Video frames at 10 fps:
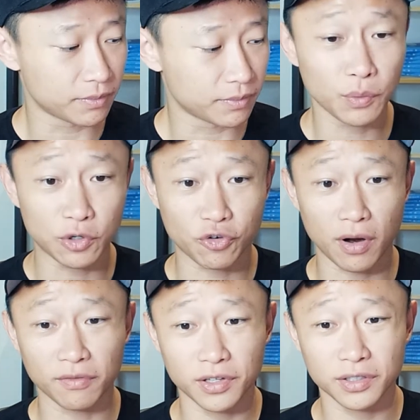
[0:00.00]
Even when
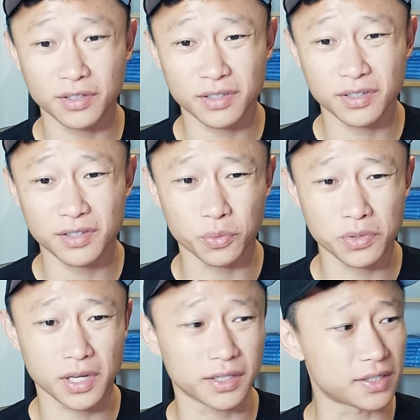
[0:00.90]
traveling, this is
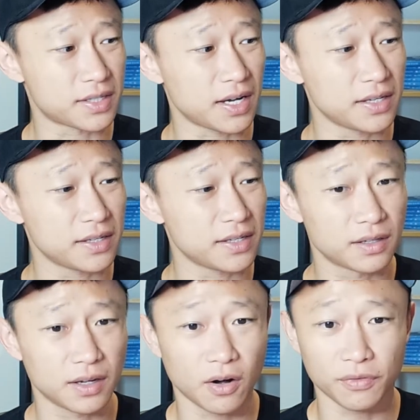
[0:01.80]
almost like the
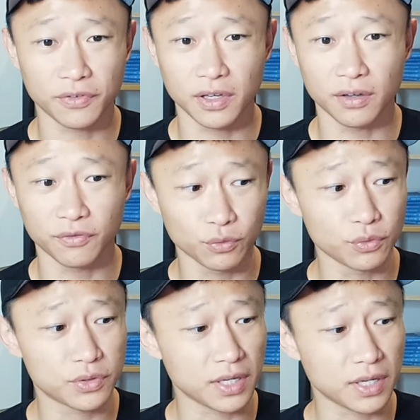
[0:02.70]
size of a
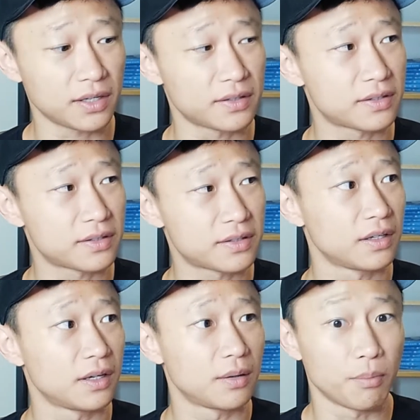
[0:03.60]
full-sized
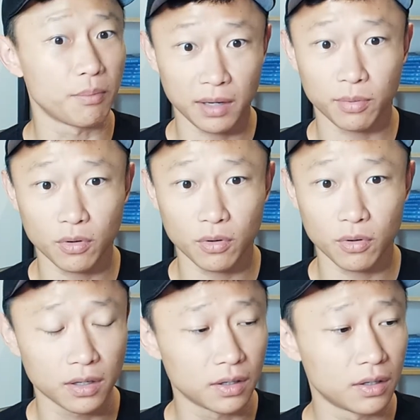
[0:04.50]

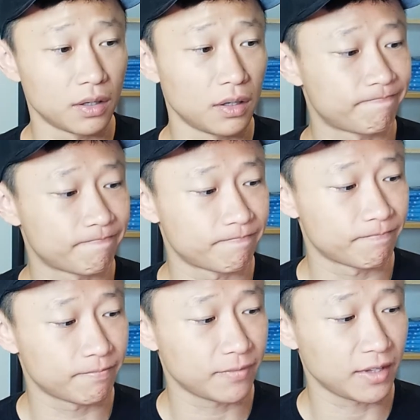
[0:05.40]
MacBook,
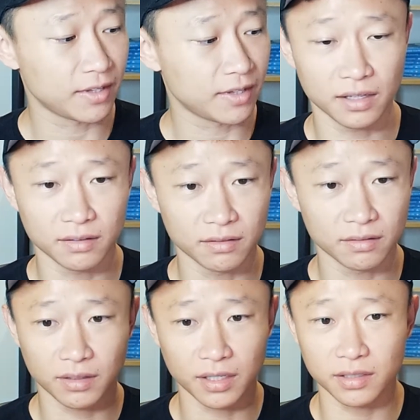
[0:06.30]

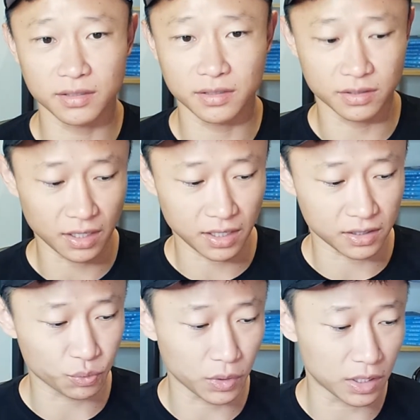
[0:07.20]
and it's
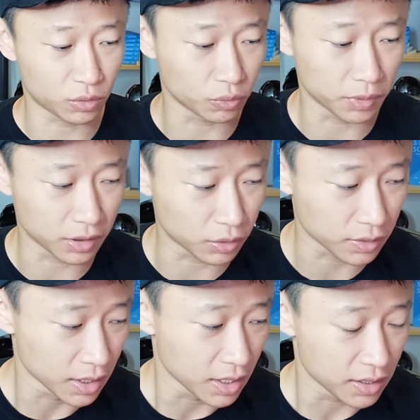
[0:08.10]
just way too
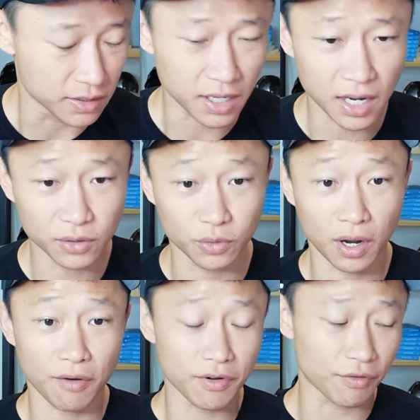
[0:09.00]
big. It's hard to
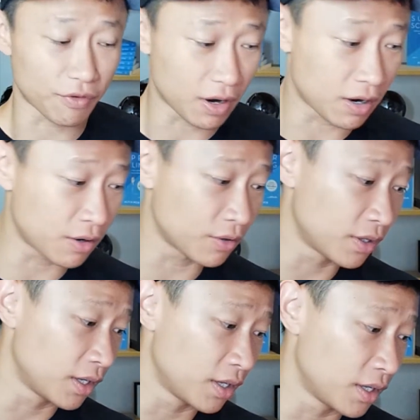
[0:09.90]
carry
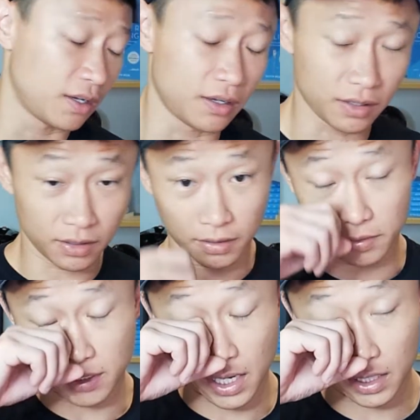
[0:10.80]
around. It's